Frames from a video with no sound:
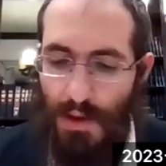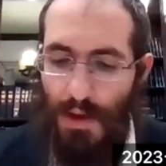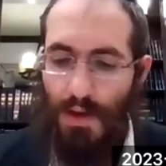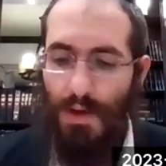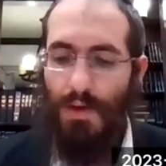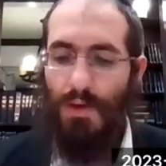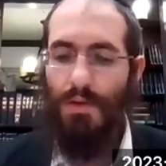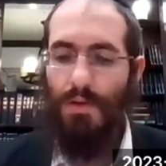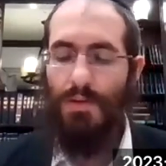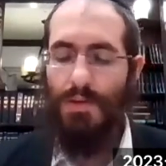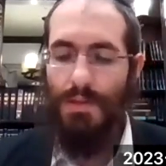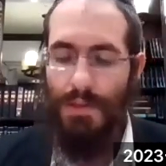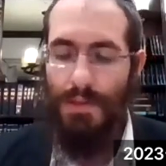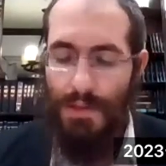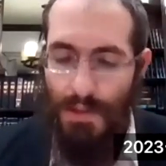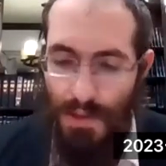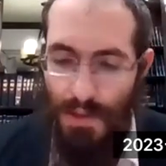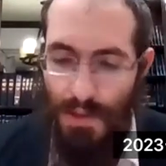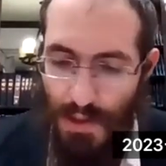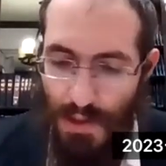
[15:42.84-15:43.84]

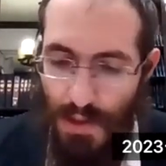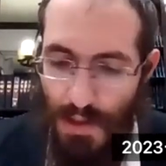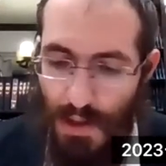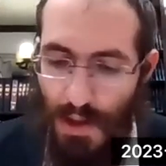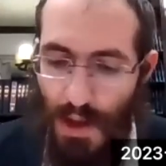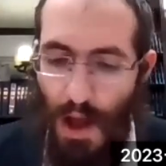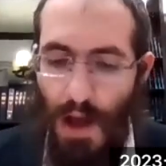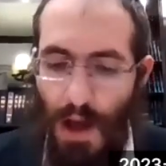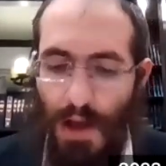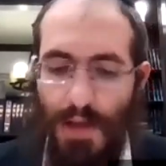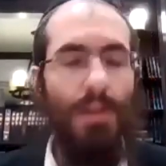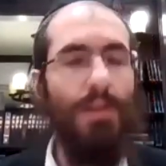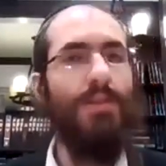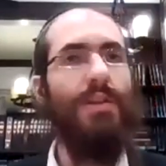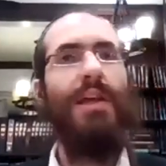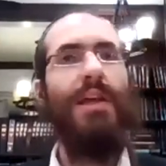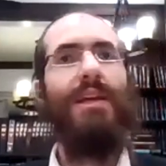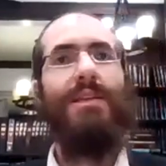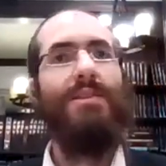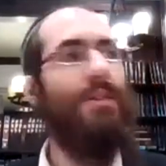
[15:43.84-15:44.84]
those. So
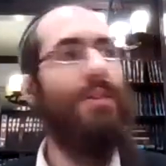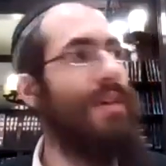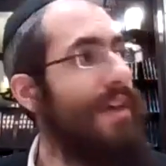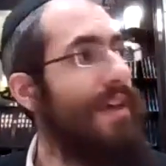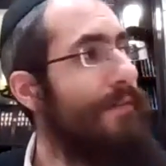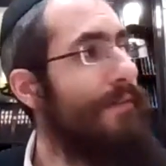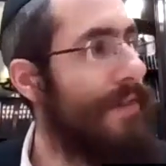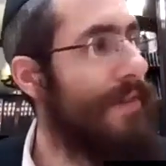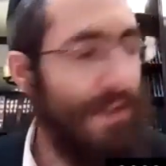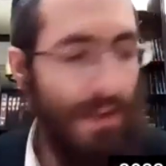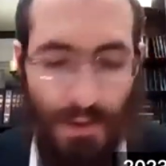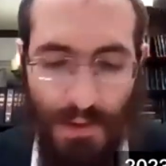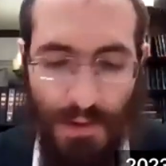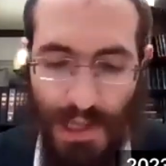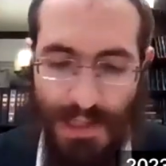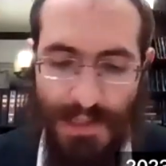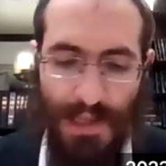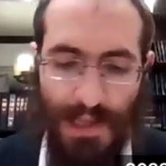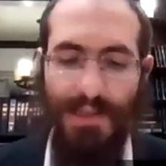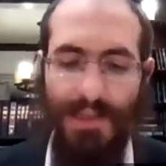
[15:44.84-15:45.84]
mitzvah
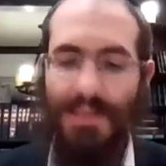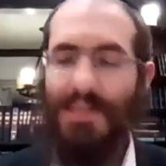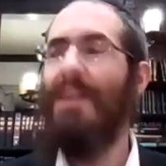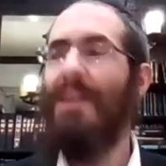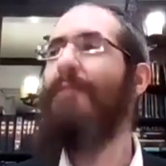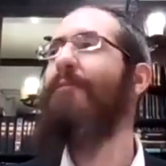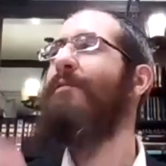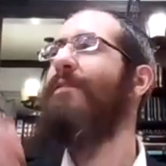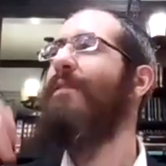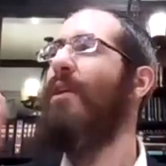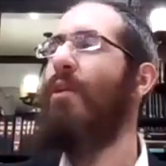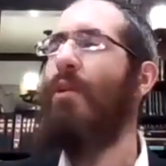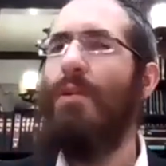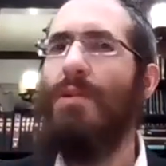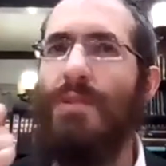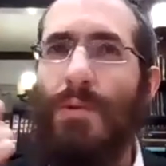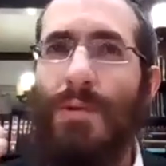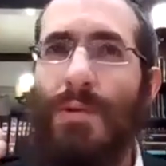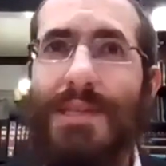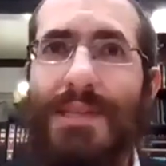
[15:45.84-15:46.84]
Sefiras
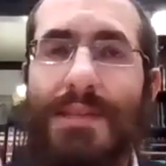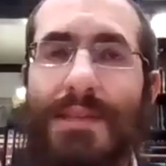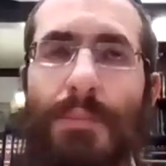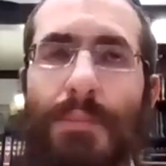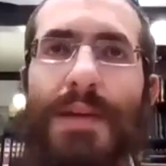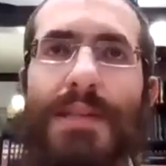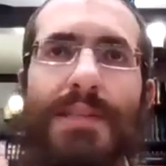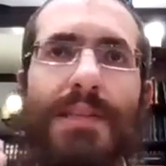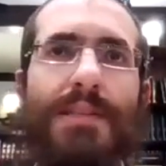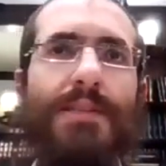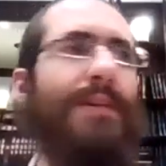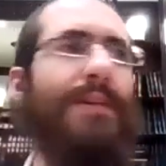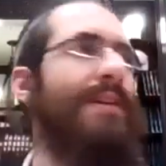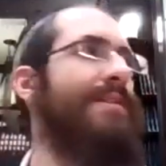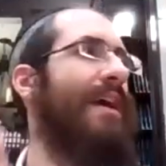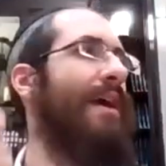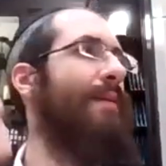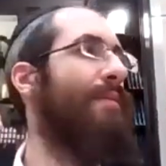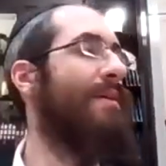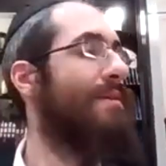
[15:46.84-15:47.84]

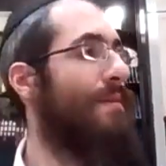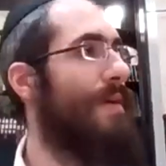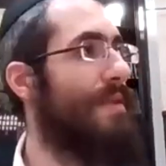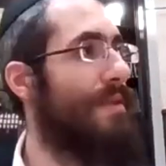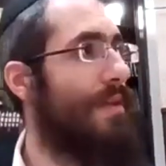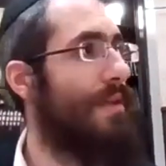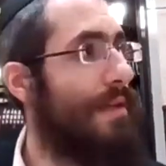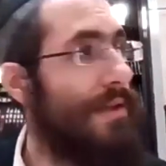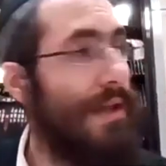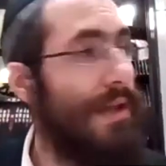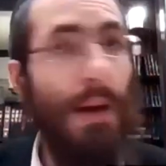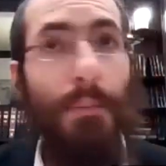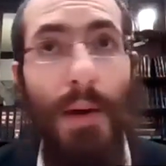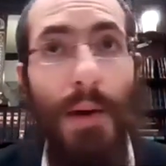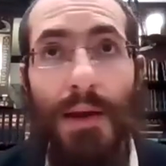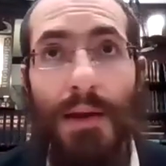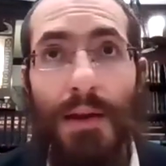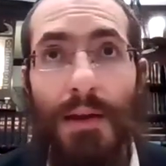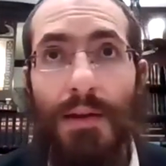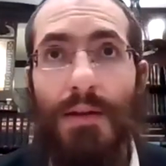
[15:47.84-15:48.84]
HaOmer is a
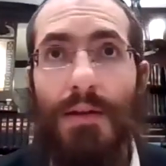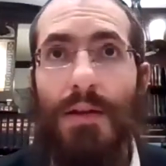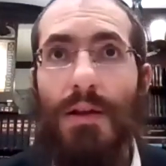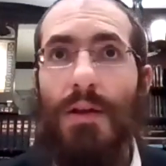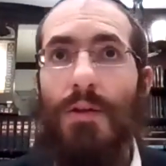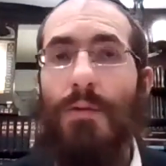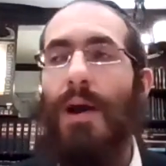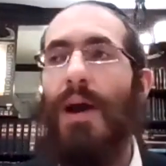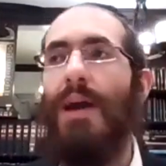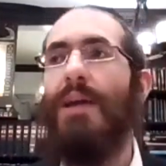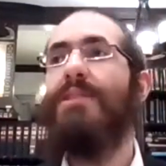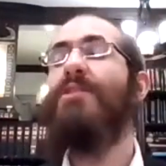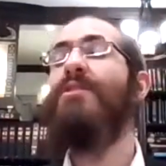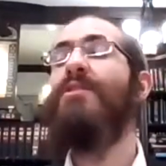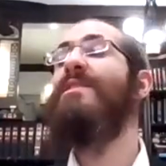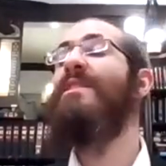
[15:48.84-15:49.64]
drabbanon, right?